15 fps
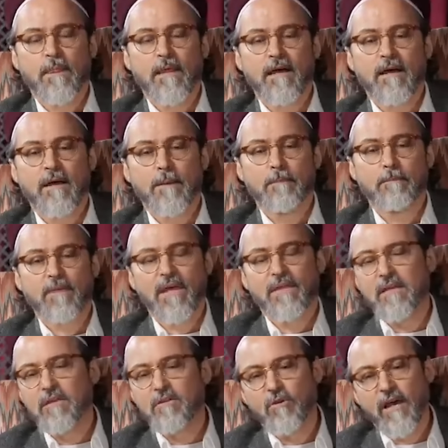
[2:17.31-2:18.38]

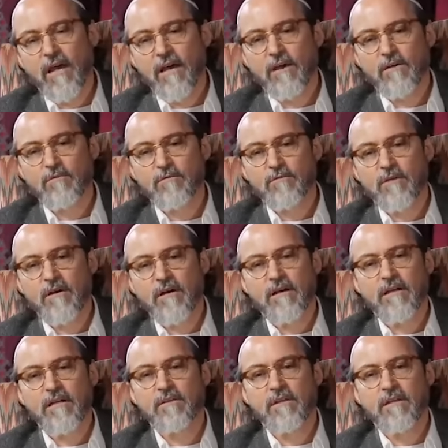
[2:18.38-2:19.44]
And then you have
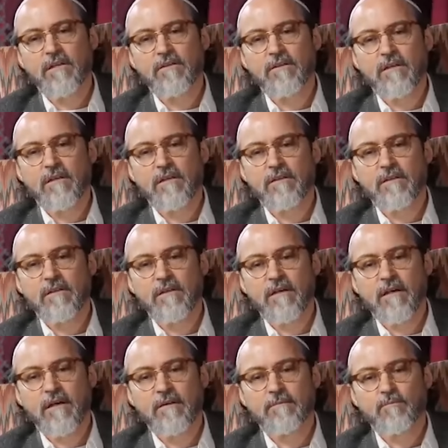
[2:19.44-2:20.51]
in
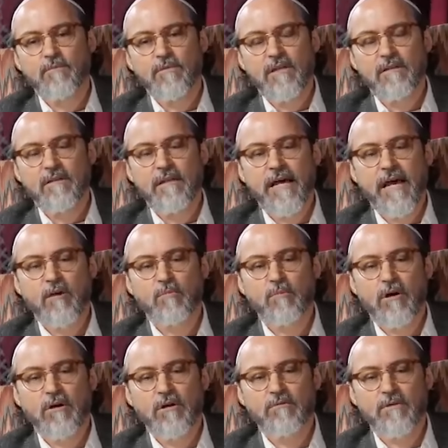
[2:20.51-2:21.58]
the latter
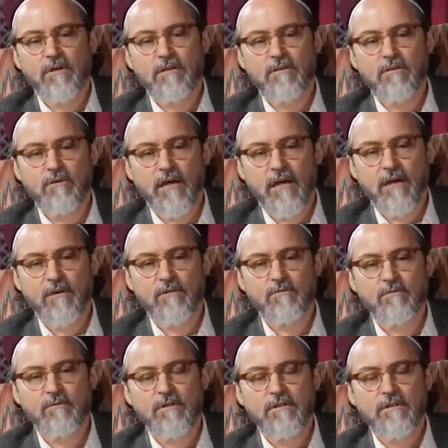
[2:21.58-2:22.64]
part of it, you have